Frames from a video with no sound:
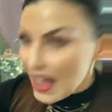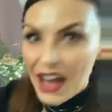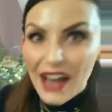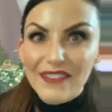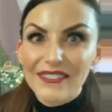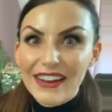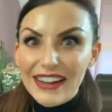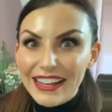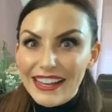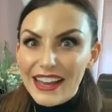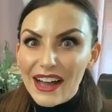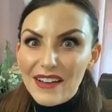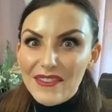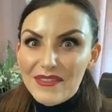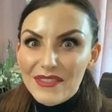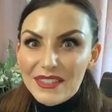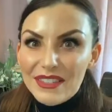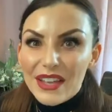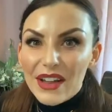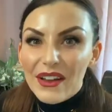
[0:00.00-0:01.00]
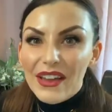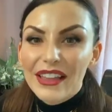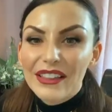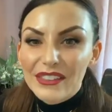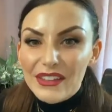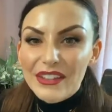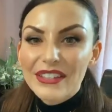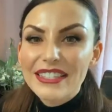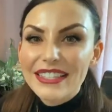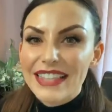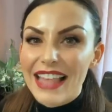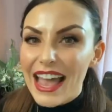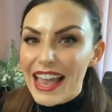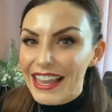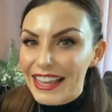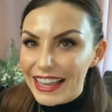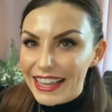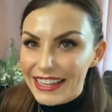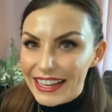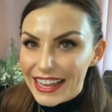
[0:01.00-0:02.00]
Alrighty, y'all. So it looks
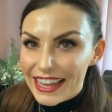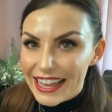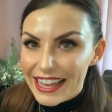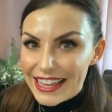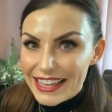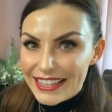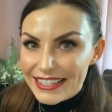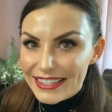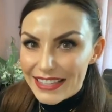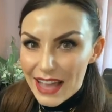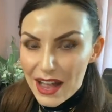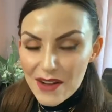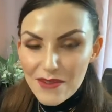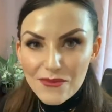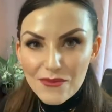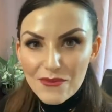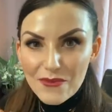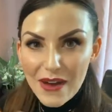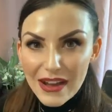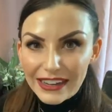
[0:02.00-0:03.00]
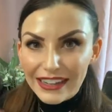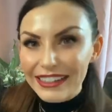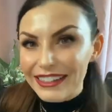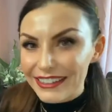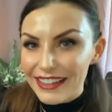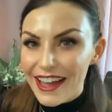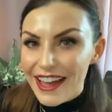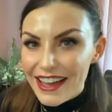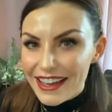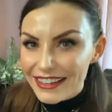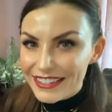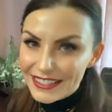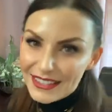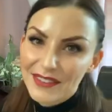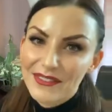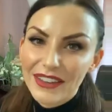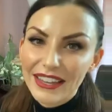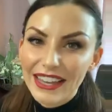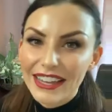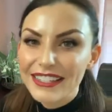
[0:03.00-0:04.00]
like it is 1 o'clock, so
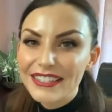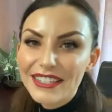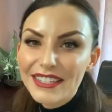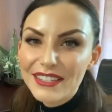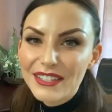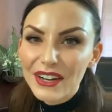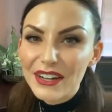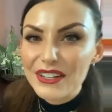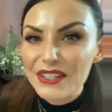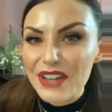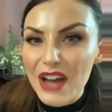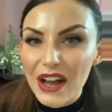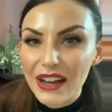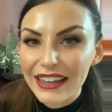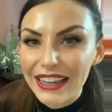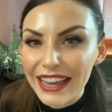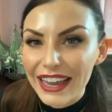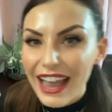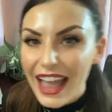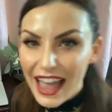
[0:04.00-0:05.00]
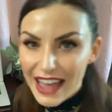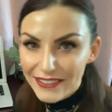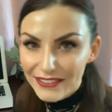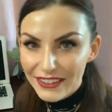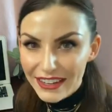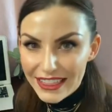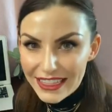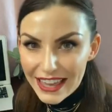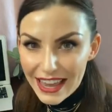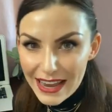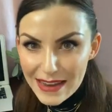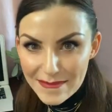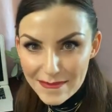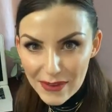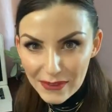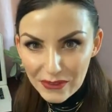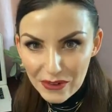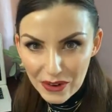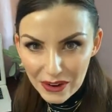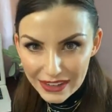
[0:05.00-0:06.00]
we get to start talking everything
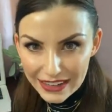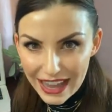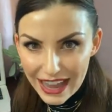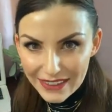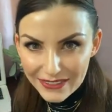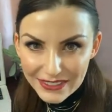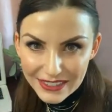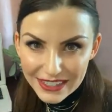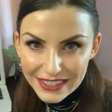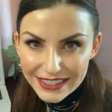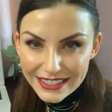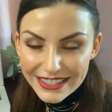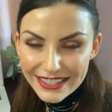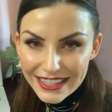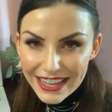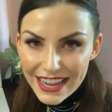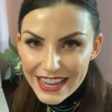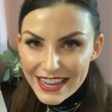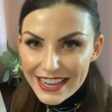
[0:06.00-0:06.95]
before and afters.